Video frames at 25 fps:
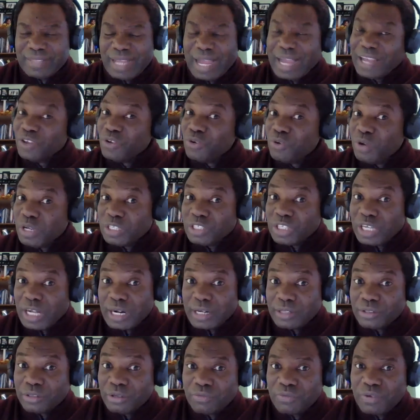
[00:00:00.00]
Are you a
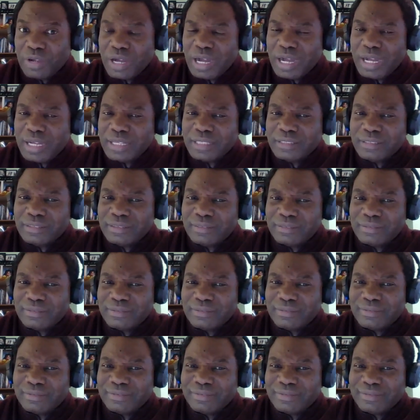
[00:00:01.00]
child of God?
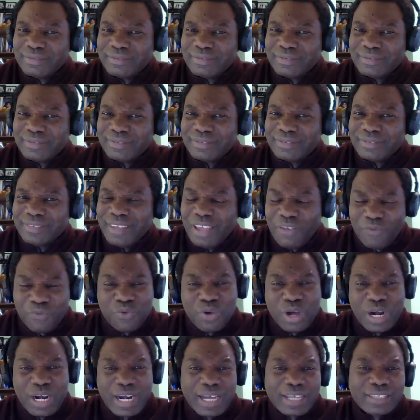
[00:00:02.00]
If
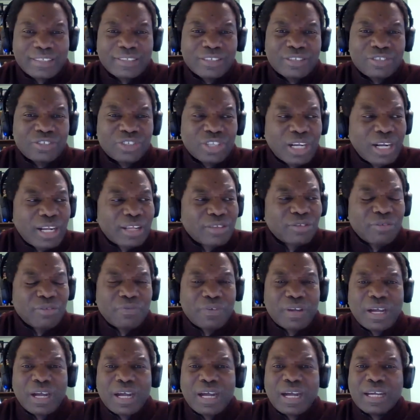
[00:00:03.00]
you are not a child
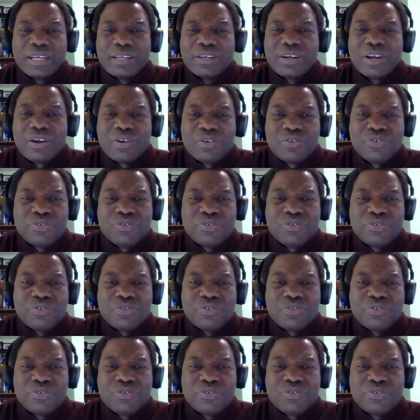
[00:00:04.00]
of God,